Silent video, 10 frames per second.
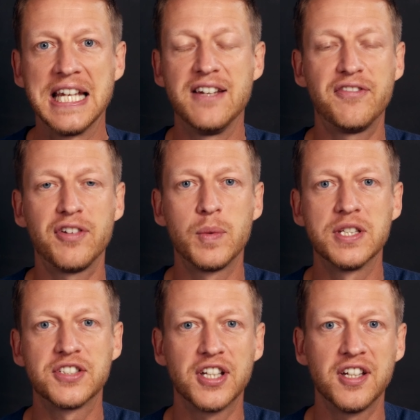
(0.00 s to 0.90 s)

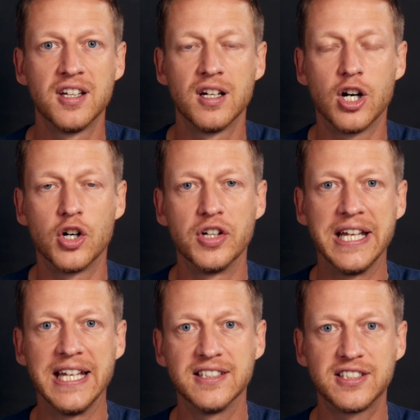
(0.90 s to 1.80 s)
influencer on
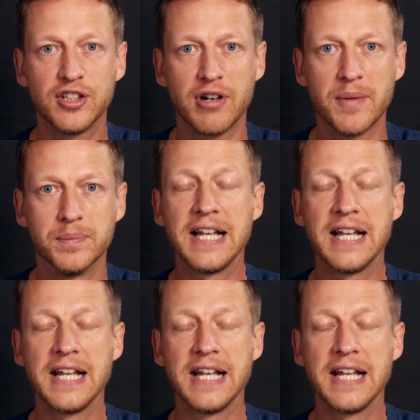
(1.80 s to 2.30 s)
Instagram.